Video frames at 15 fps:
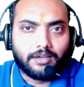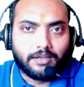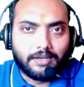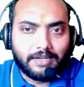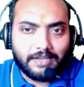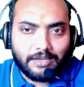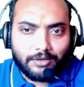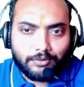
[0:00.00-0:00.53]

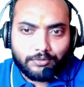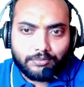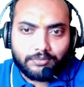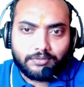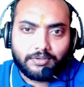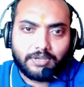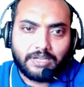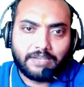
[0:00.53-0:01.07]

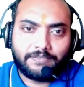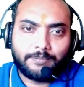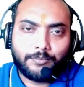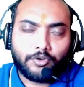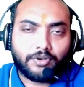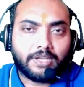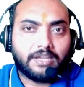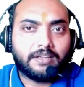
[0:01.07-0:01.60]
Now if I'm
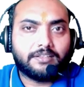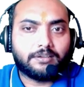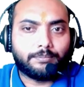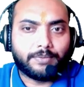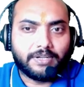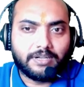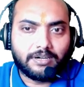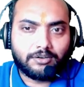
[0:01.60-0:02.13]
talking at the
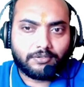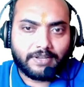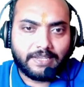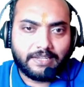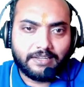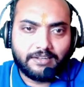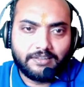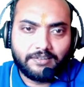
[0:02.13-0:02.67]
bigger
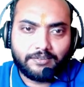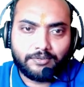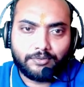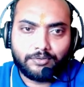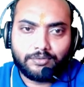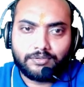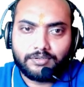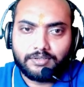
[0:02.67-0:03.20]
triangle,
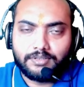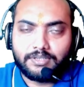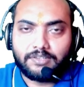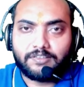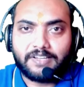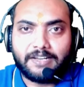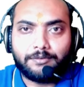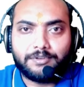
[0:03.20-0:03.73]
so the
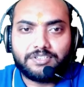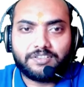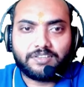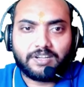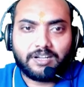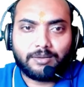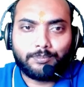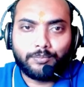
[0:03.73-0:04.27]
side which
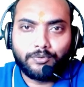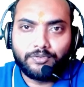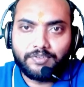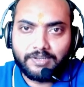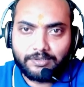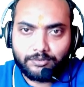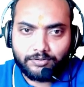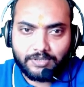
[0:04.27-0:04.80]
is
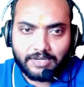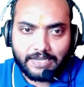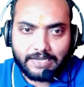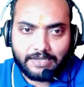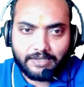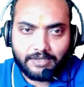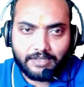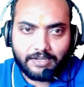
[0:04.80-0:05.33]
opposite to the
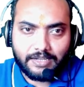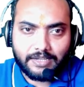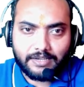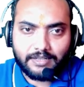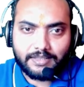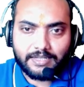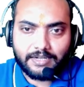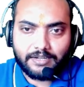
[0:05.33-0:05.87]
90-degree
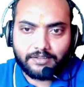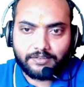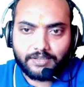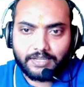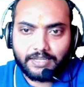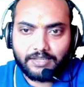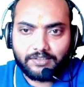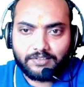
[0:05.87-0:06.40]
angle, that is
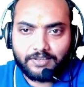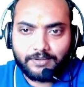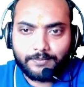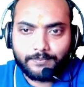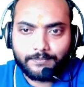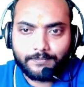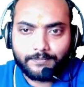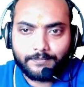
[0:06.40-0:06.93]

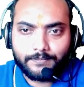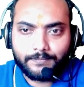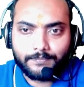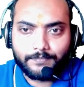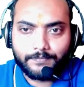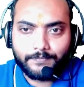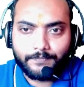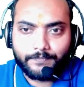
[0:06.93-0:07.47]
AC,
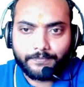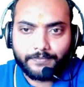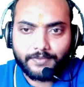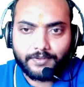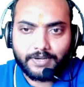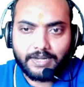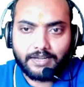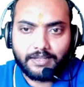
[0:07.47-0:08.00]

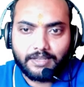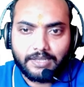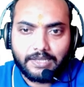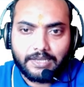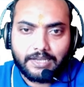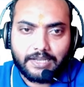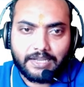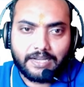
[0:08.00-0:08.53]
right?
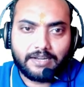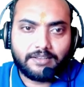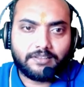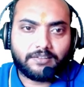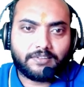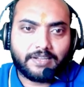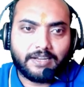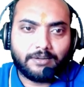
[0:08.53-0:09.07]
And
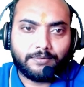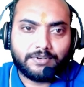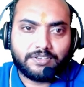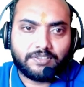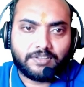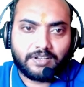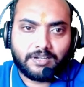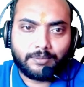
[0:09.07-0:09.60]
the side which
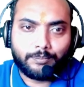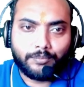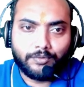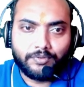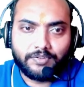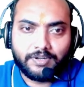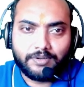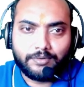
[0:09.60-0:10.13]
is
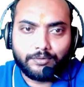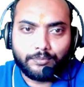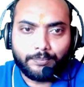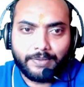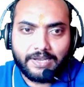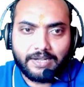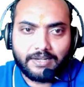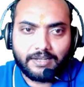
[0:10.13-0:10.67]
opposite to
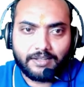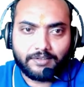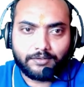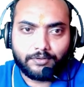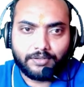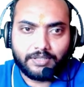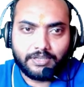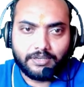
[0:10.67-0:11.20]
beta,
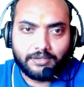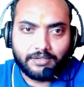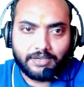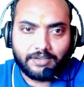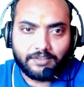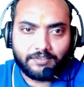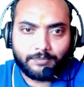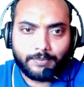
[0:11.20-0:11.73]
so here
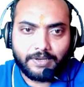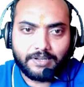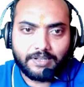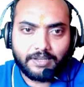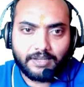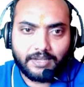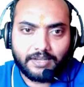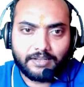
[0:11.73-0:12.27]
it is
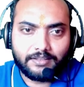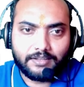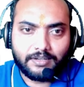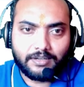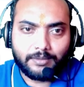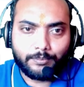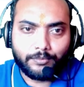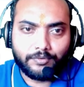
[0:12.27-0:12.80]
beta, and
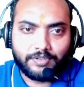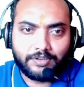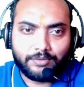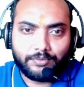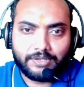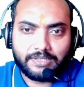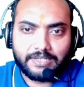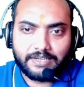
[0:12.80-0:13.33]
the opposite
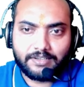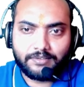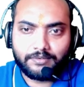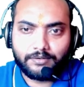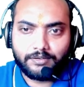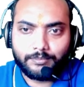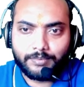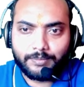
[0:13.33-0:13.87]
to it, that is
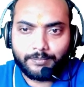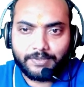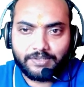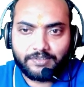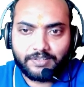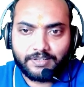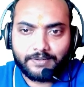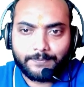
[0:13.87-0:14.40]
going to be
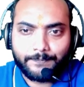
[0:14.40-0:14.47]
BC.